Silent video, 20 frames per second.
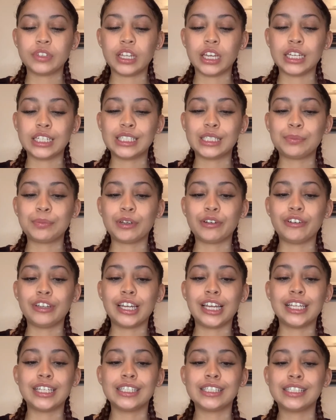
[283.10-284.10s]

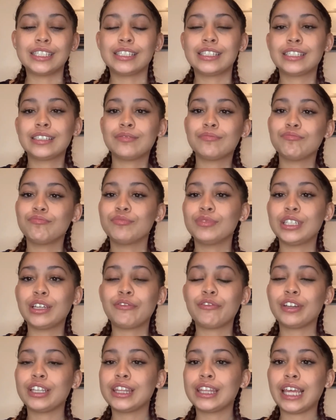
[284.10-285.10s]
experience
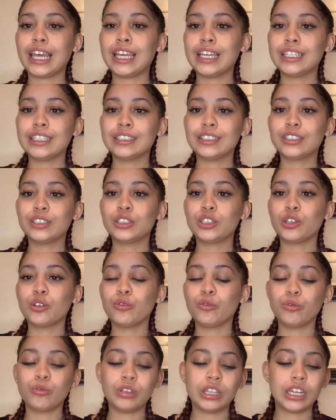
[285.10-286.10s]
different things
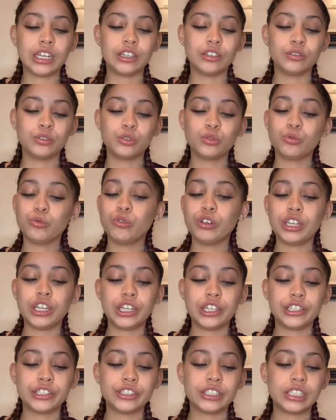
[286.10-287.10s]
through their school
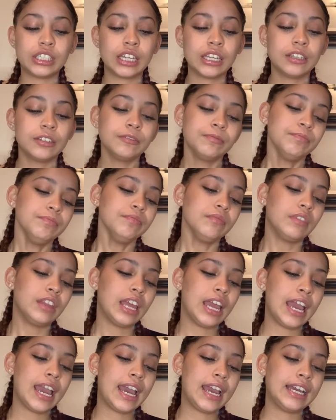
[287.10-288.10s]
years.
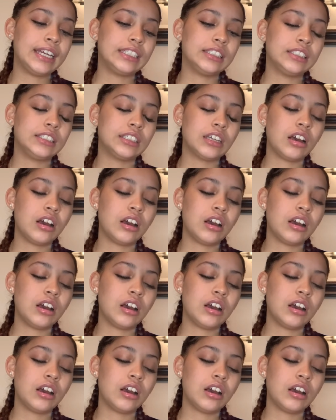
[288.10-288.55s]
And